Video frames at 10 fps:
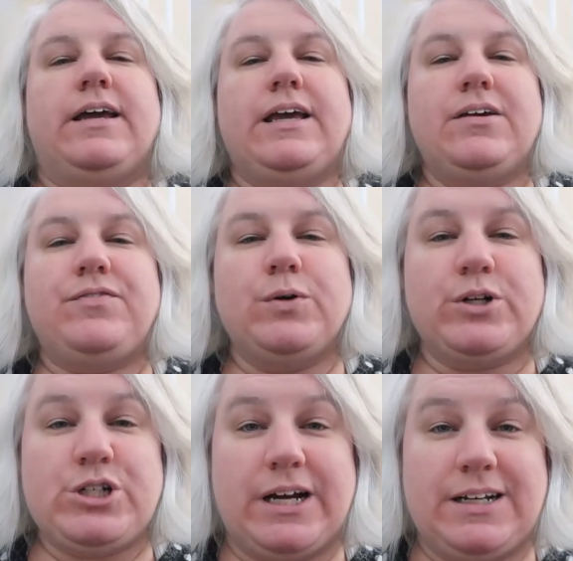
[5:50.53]
If
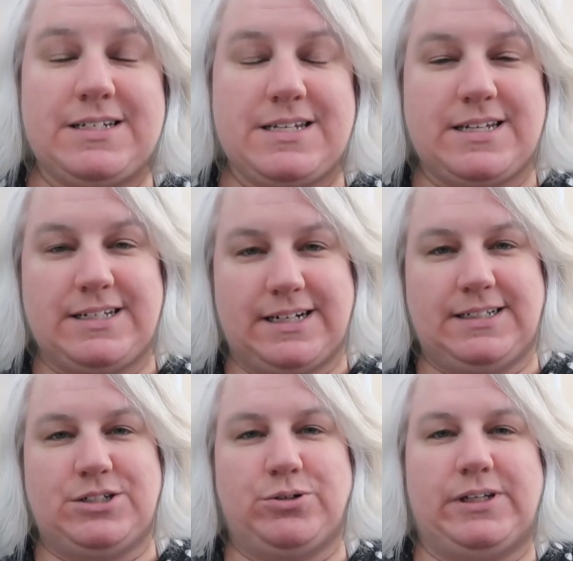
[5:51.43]
your child is as
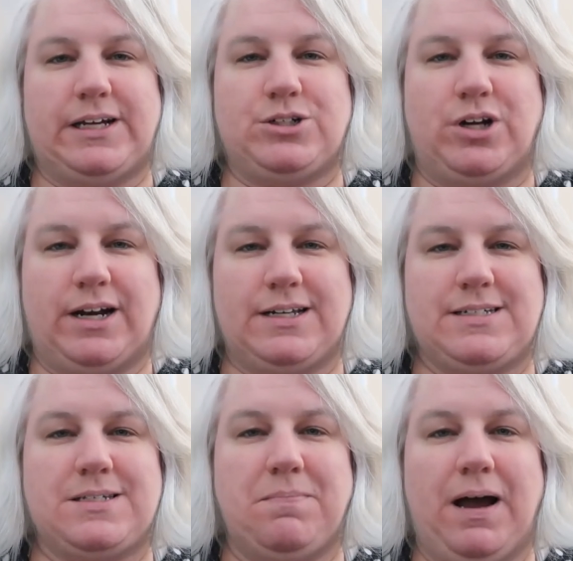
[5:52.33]
addicted to electronics
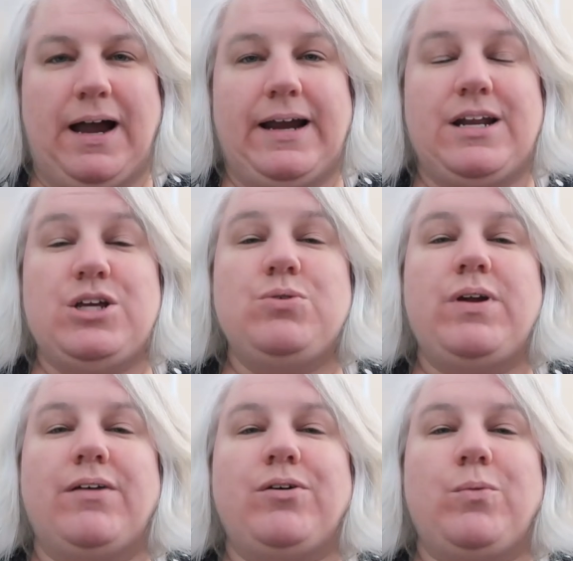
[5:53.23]
as mine, you
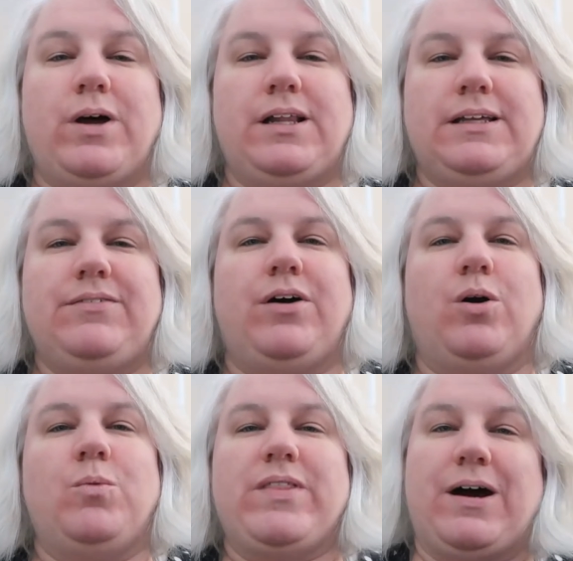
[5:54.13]
never want to leave
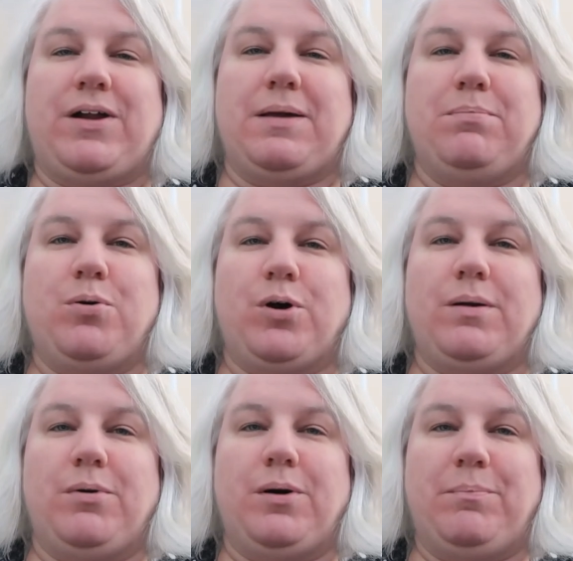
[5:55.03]
home without a
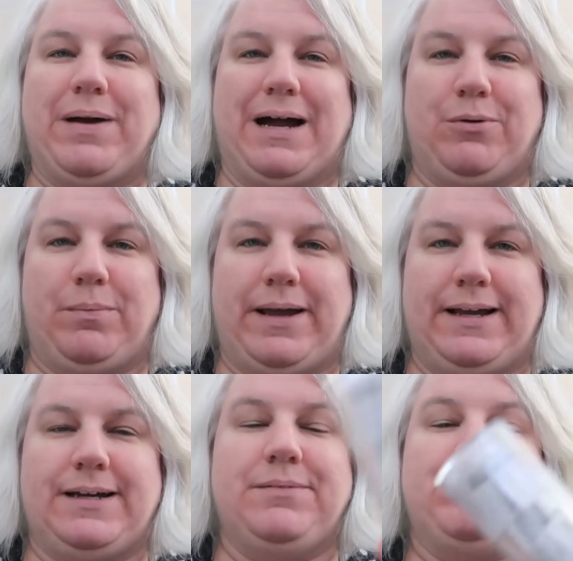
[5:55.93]
portable power
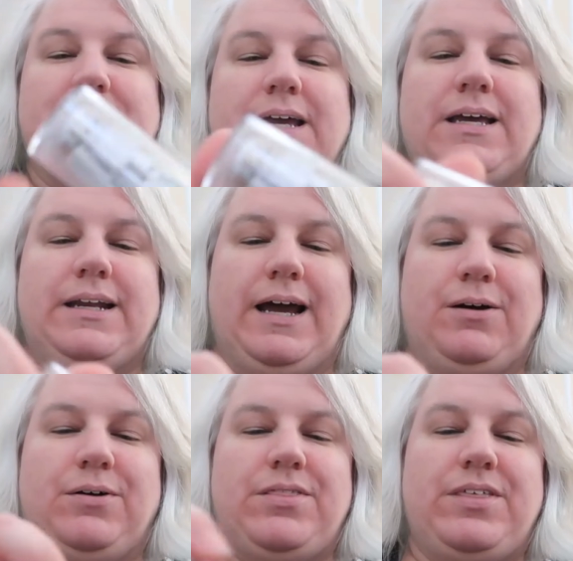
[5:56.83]
bank.
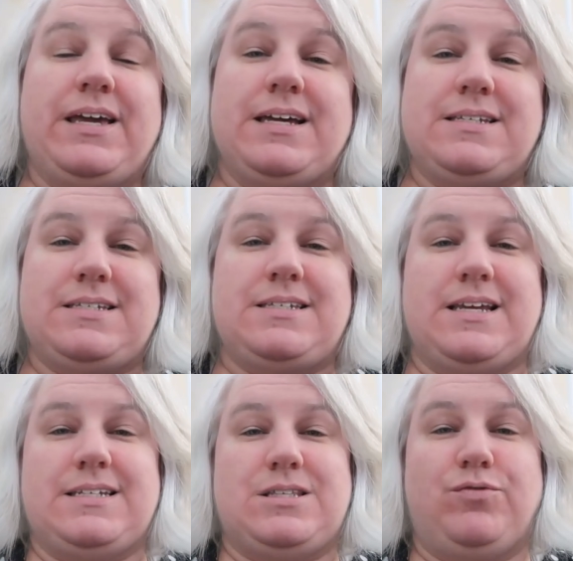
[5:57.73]
Now, this
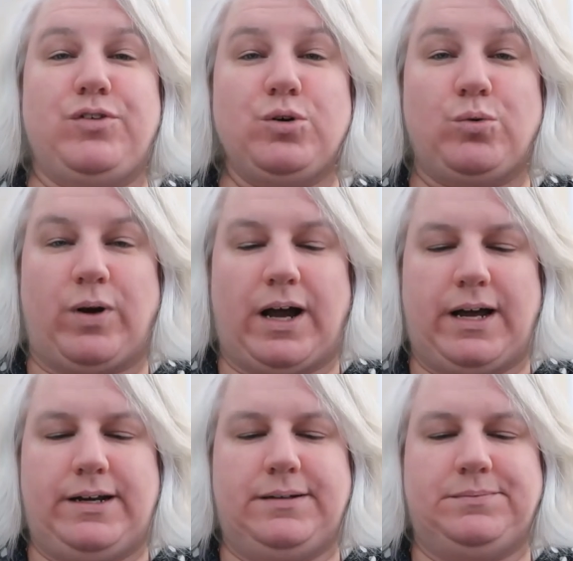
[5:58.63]
is the FuelRod.